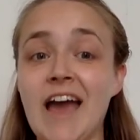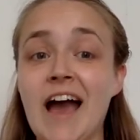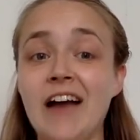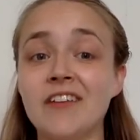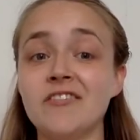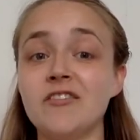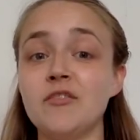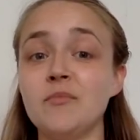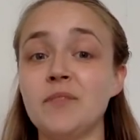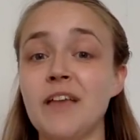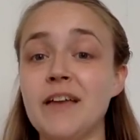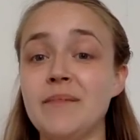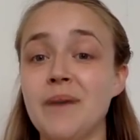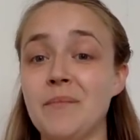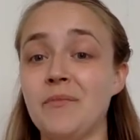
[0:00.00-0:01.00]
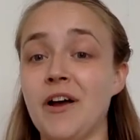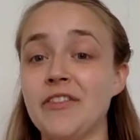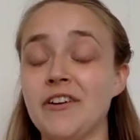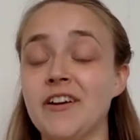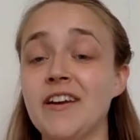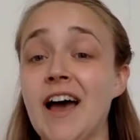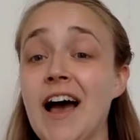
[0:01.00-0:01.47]
actor who played my
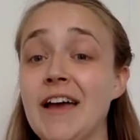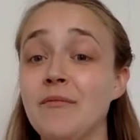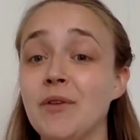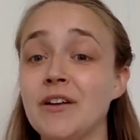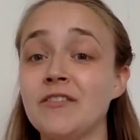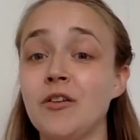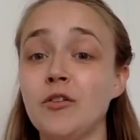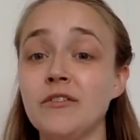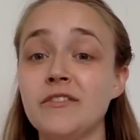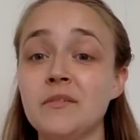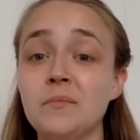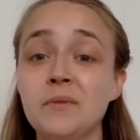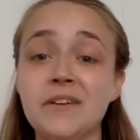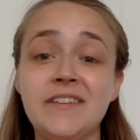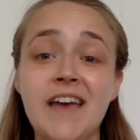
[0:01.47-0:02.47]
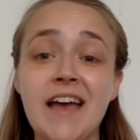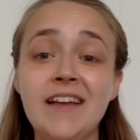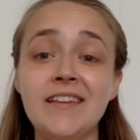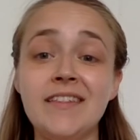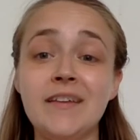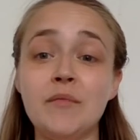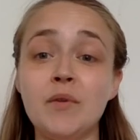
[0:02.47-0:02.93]
brother and I were told to pretend that